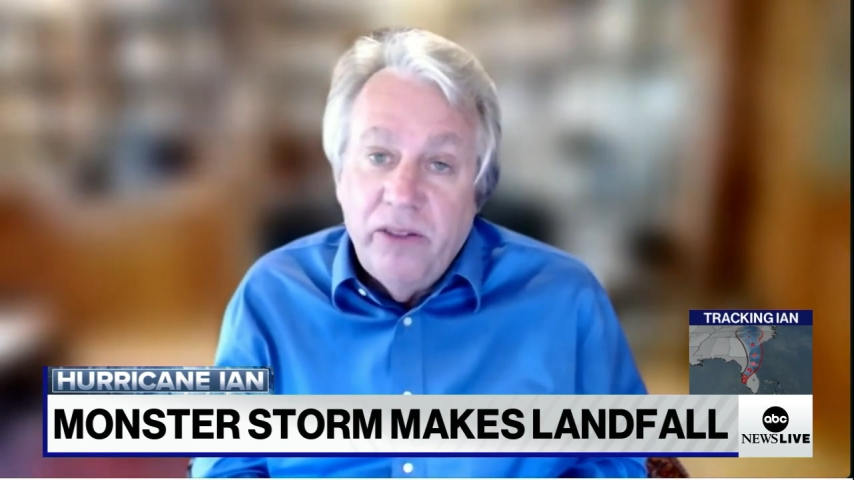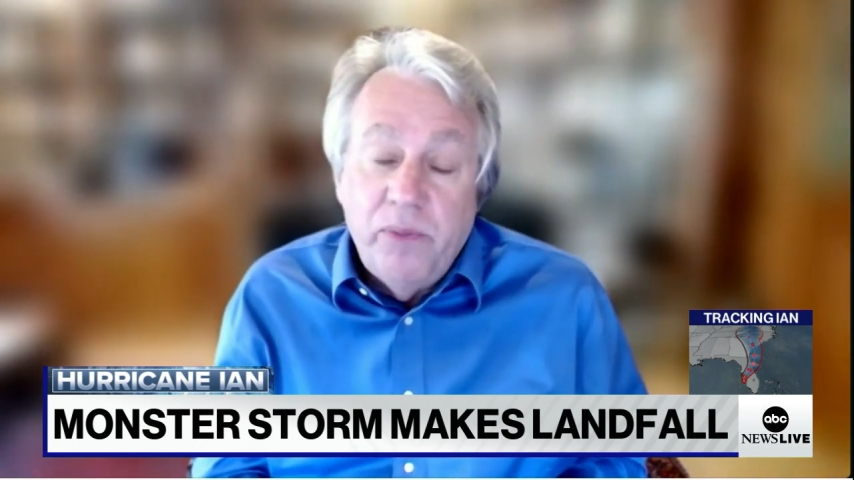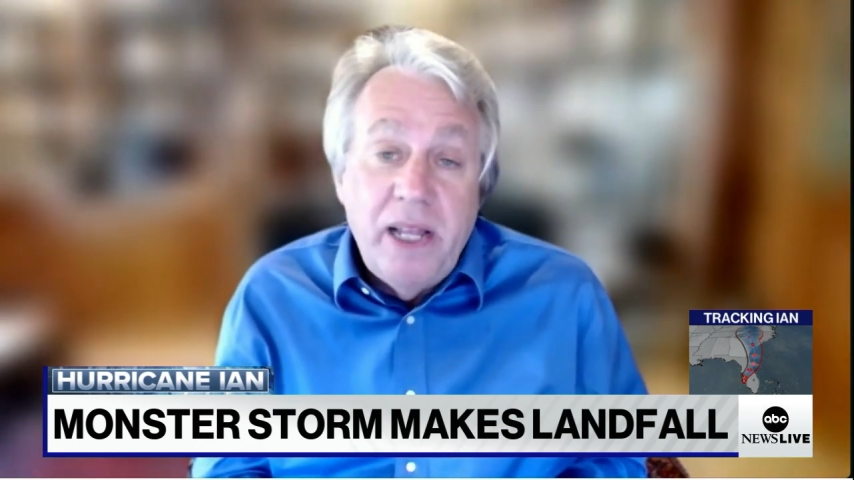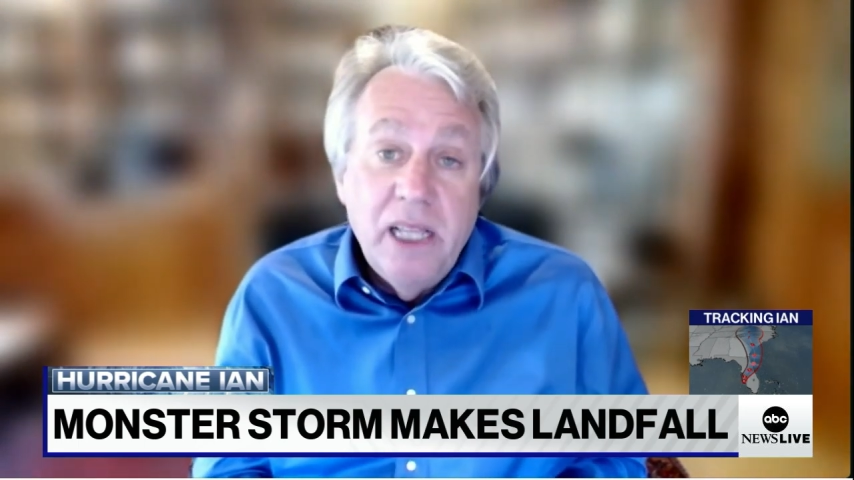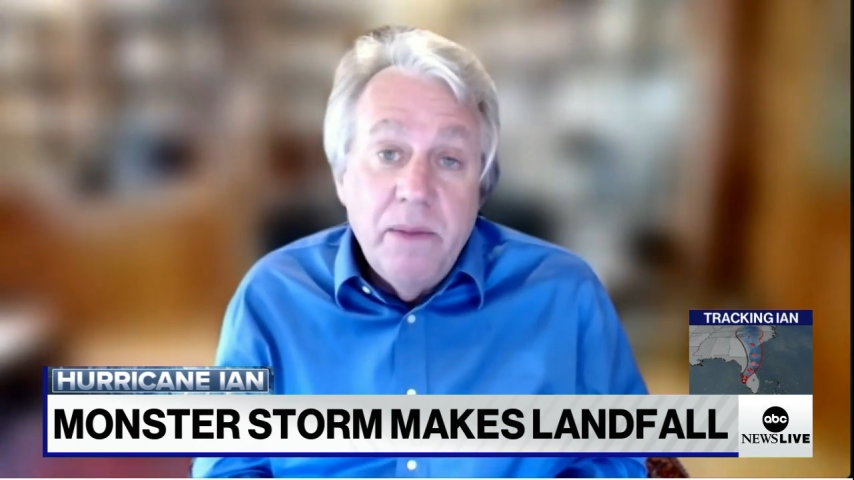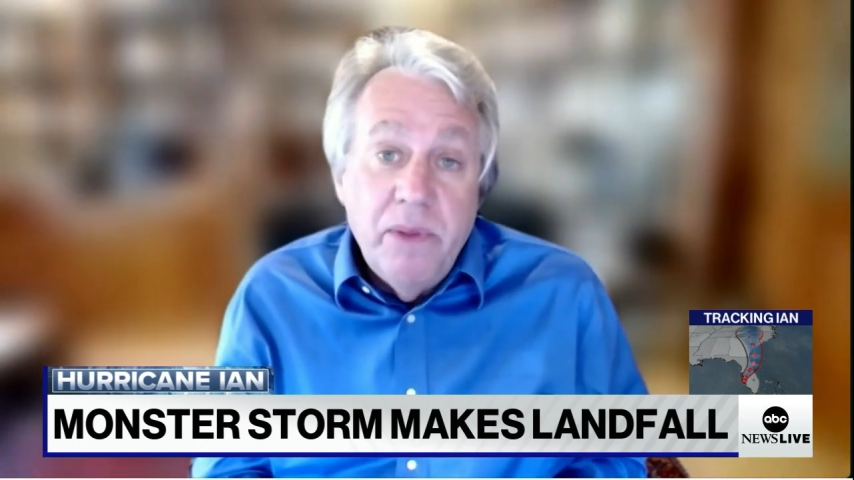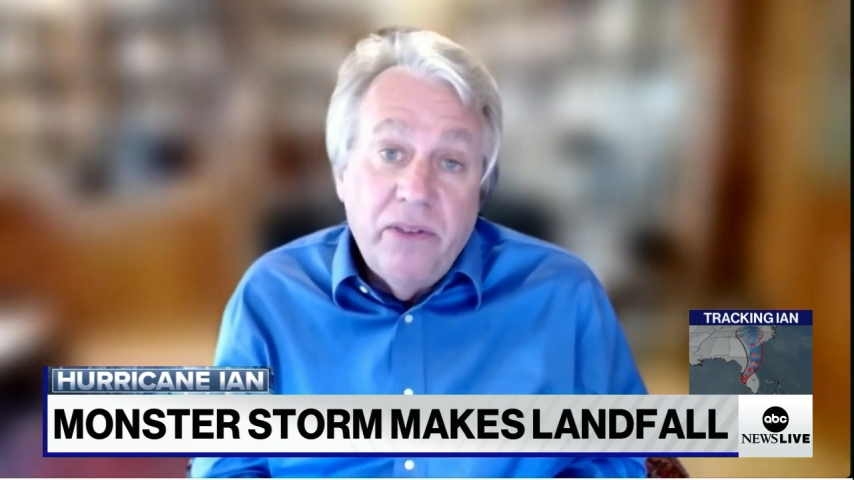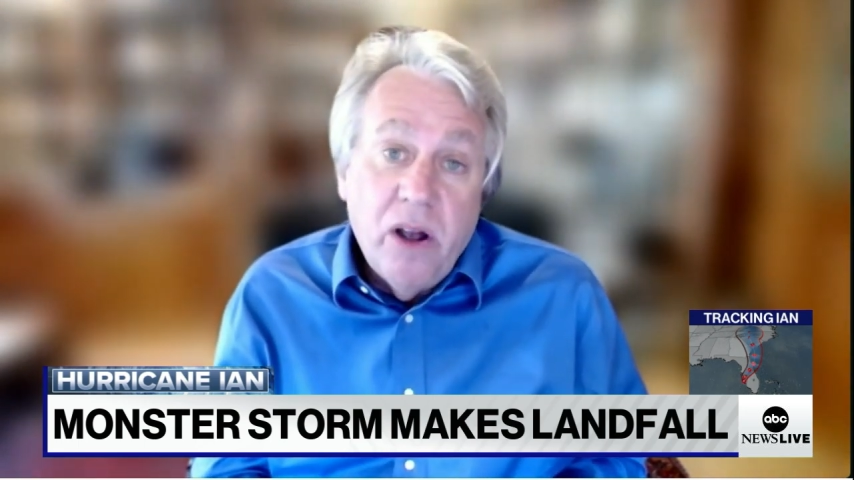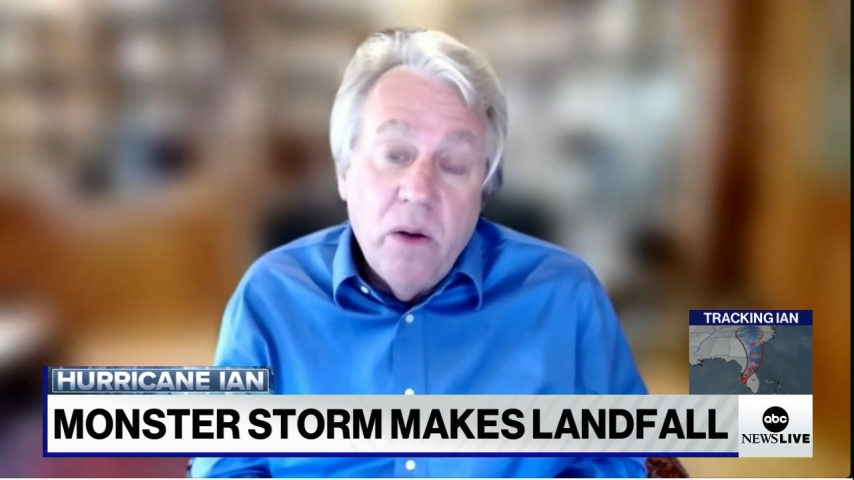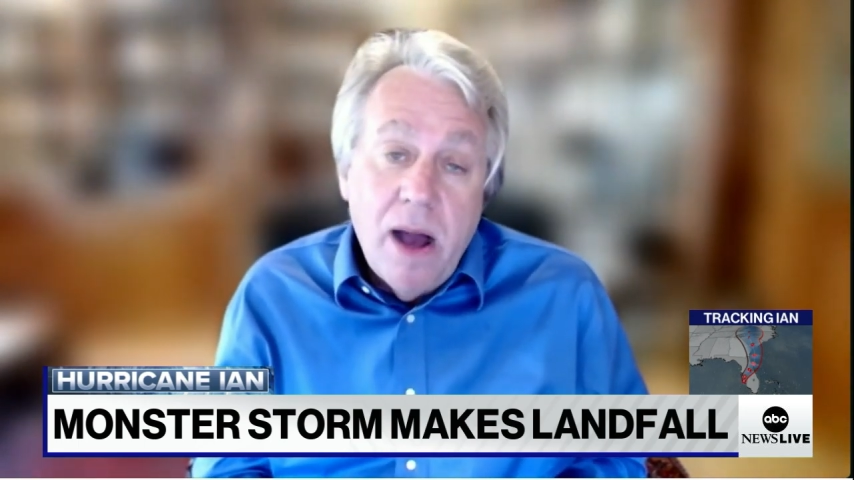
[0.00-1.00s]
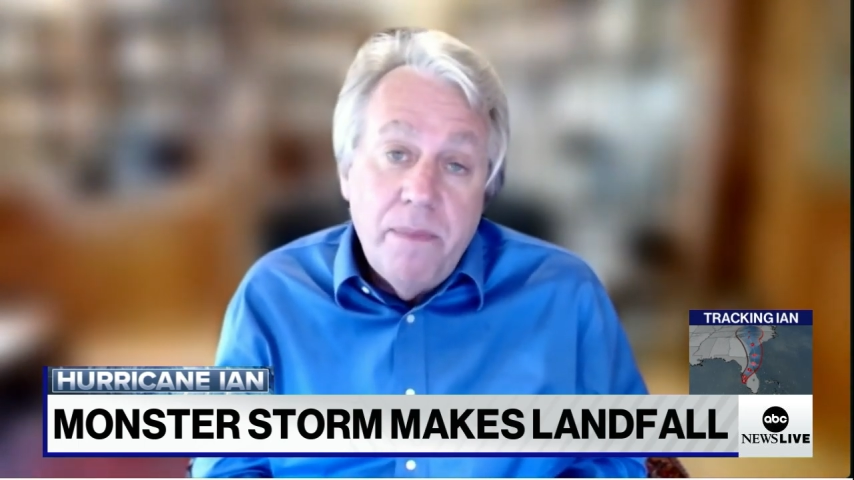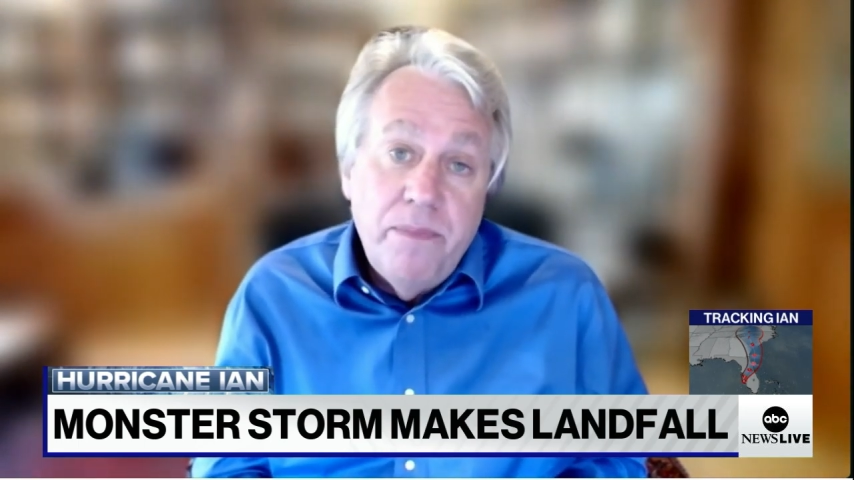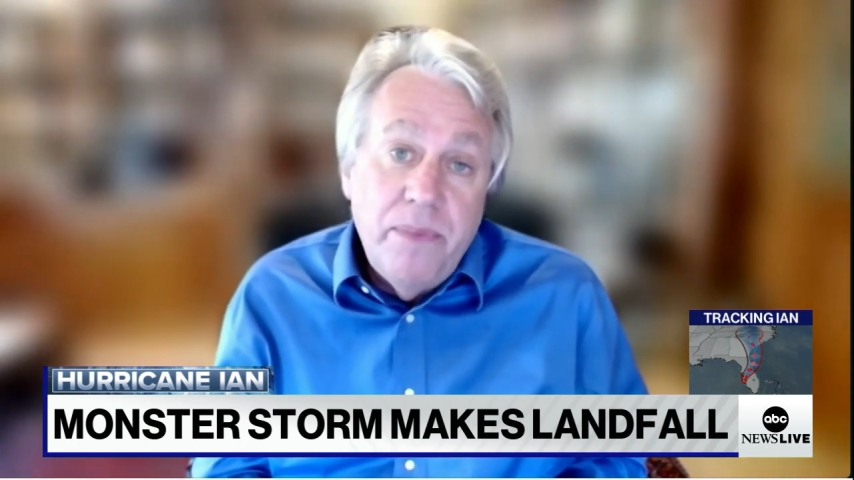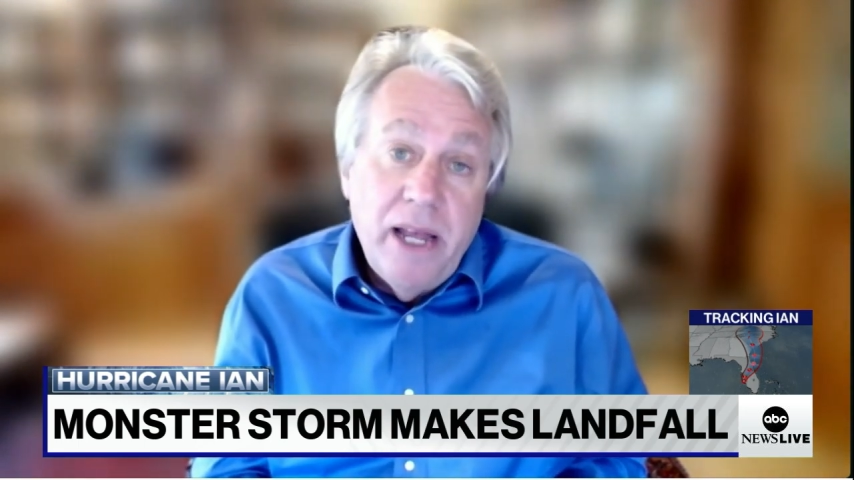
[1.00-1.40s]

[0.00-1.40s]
speed limits go up,